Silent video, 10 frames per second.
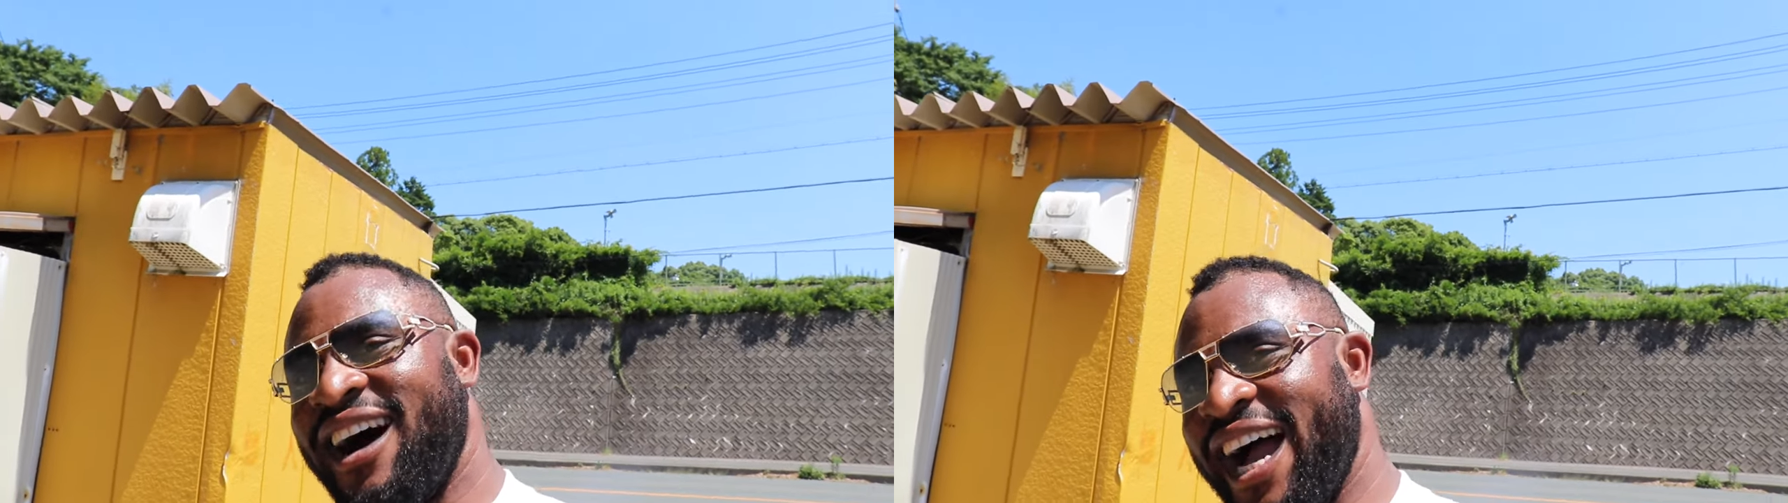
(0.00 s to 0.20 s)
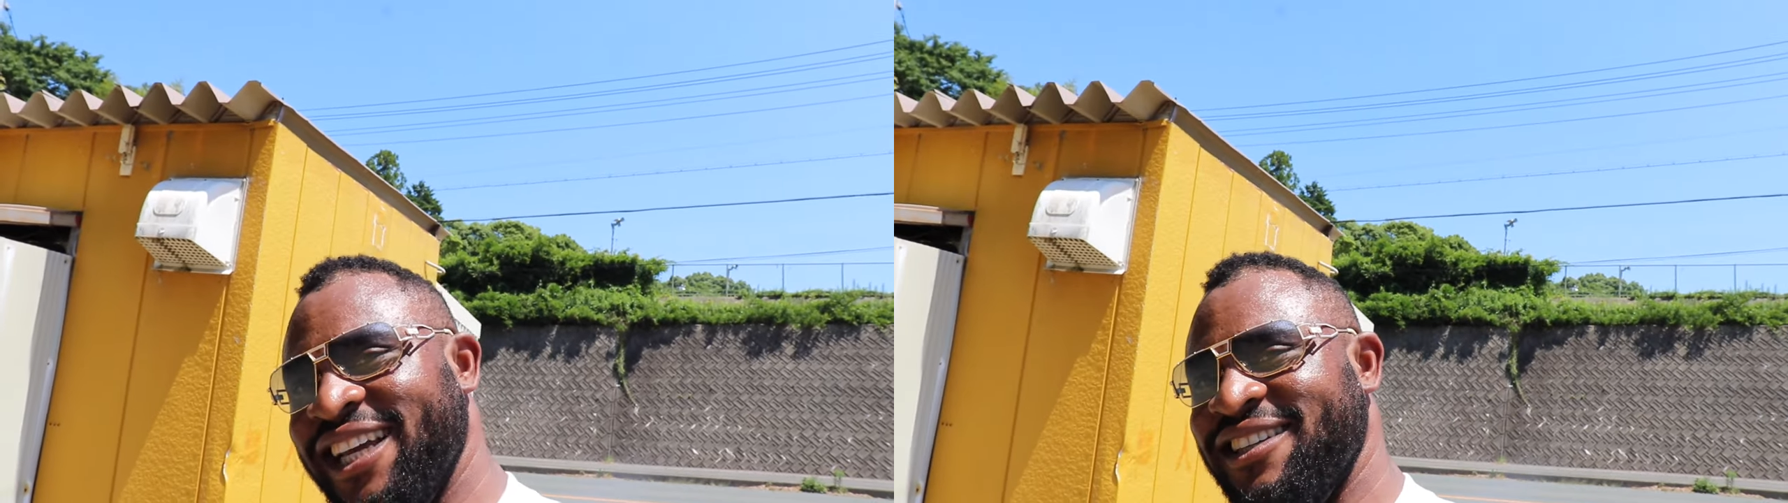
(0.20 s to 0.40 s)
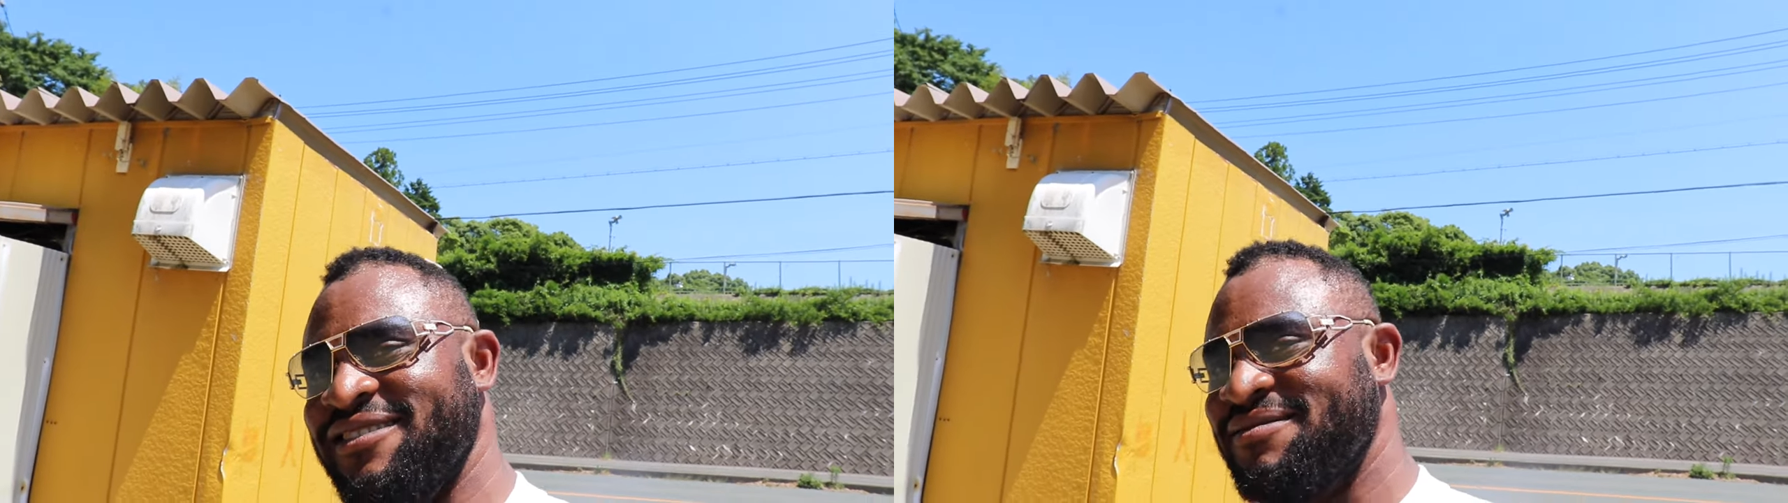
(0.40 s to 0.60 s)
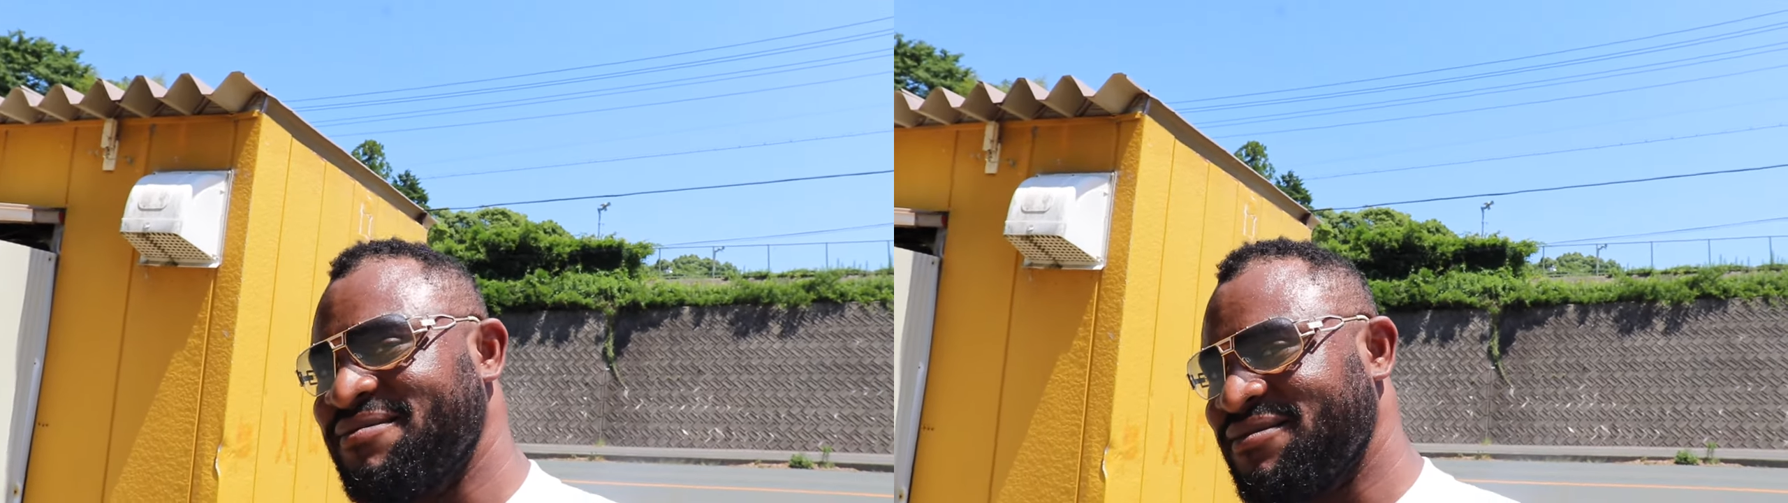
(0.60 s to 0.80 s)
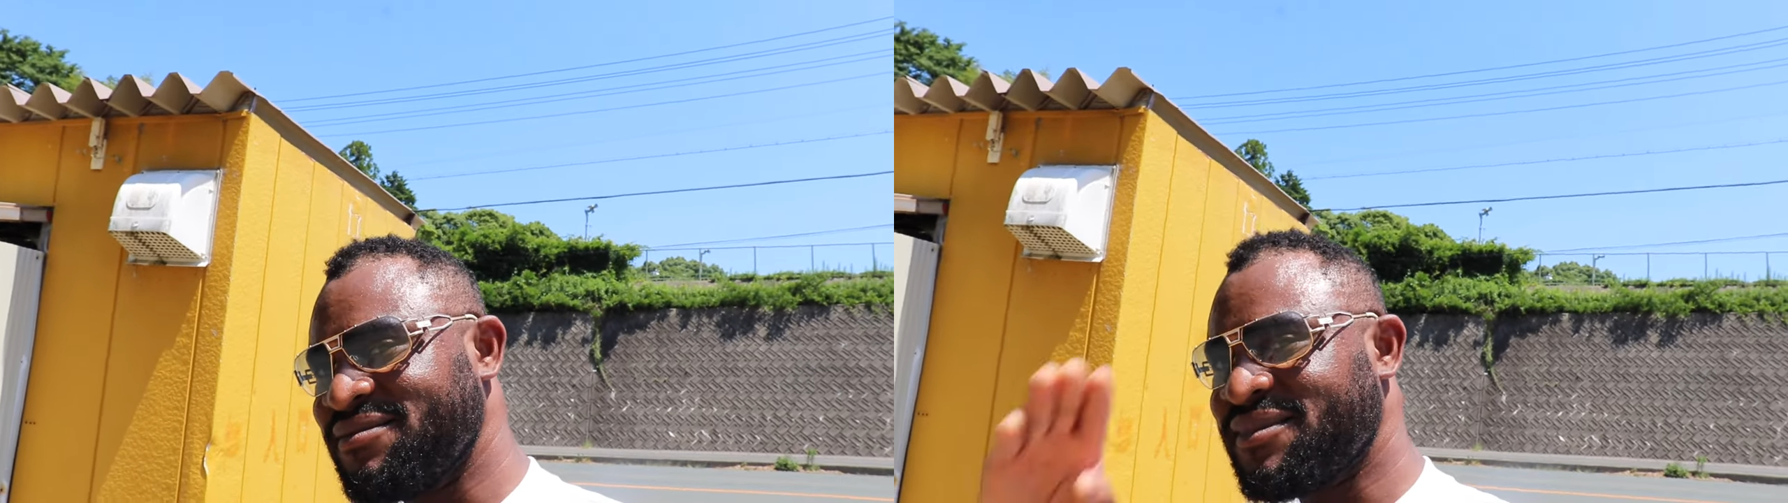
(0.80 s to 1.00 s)
hi
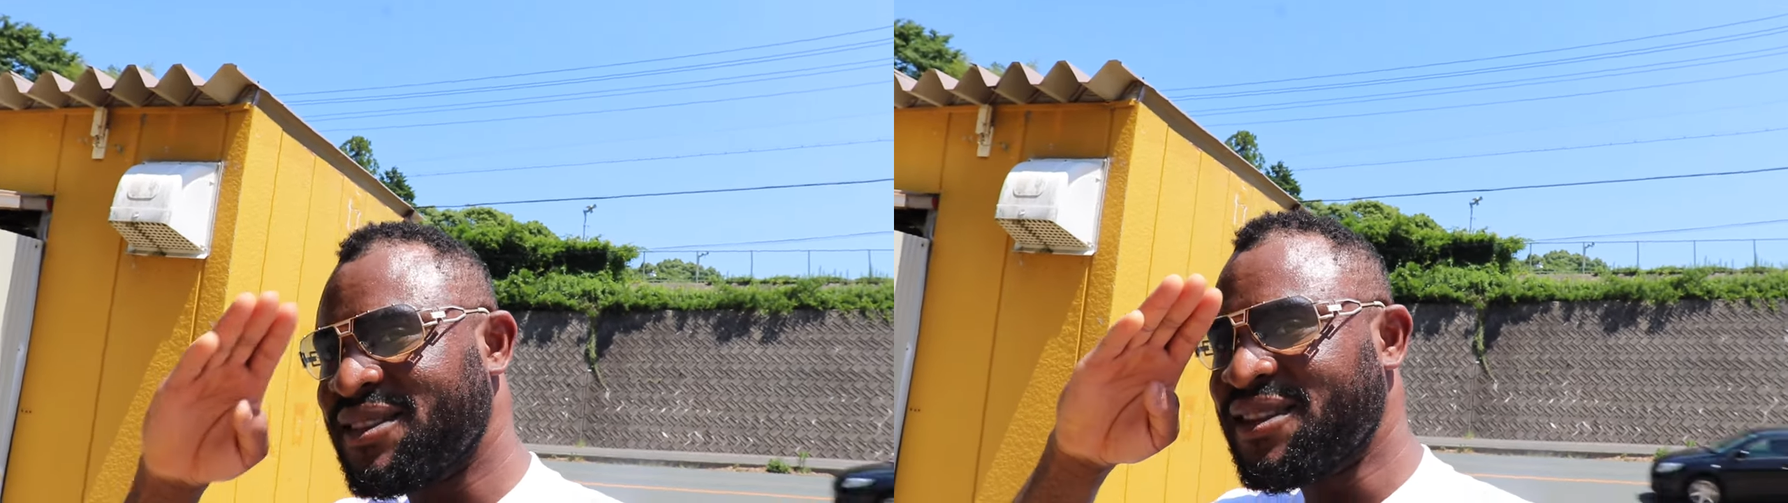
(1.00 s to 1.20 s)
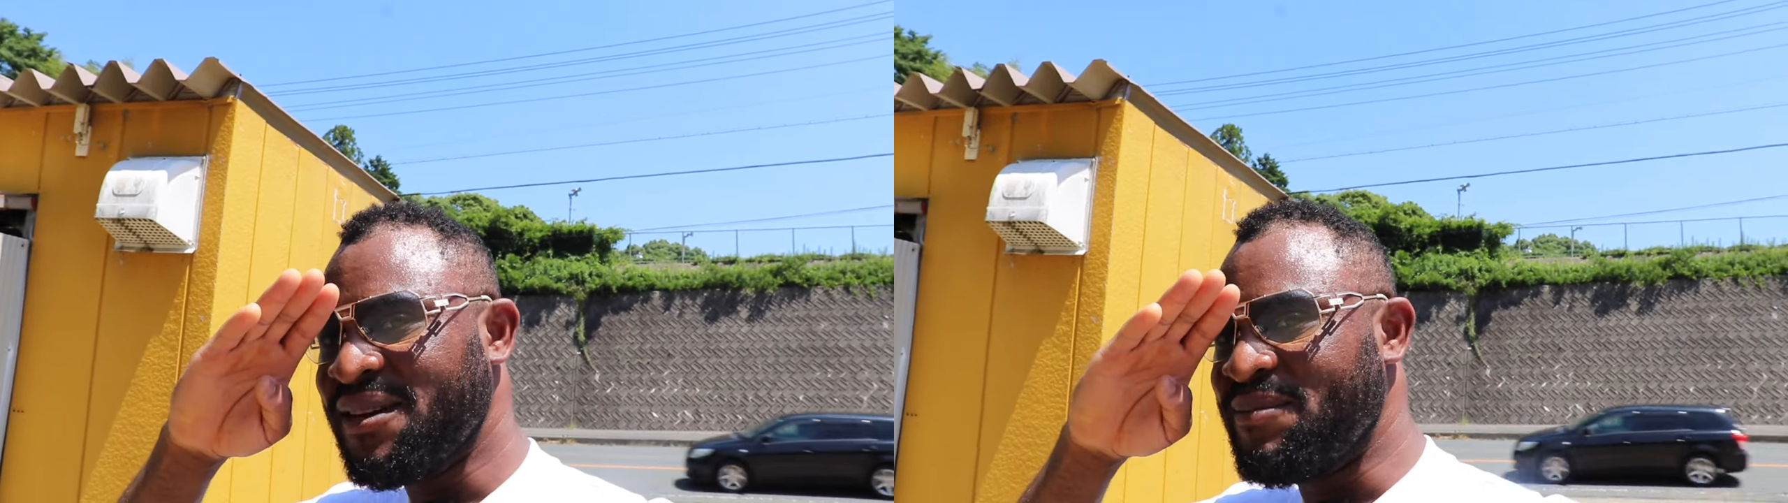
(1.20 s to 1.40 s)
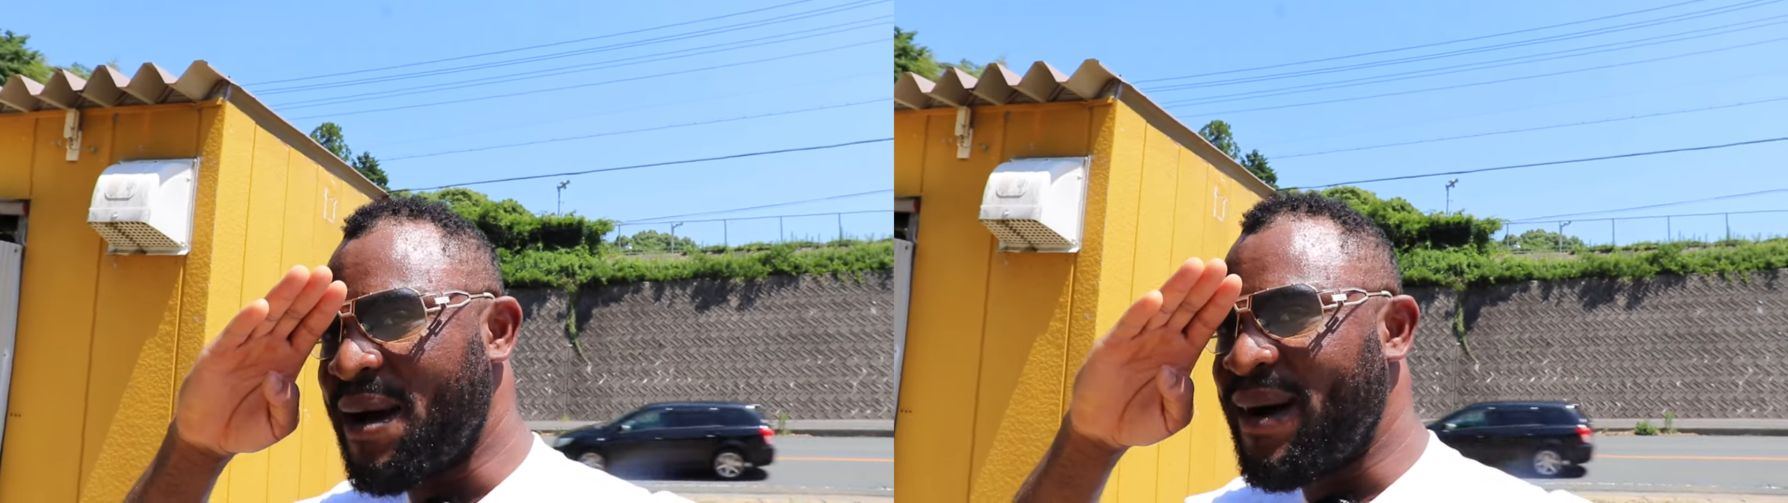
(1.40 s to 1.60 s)
bye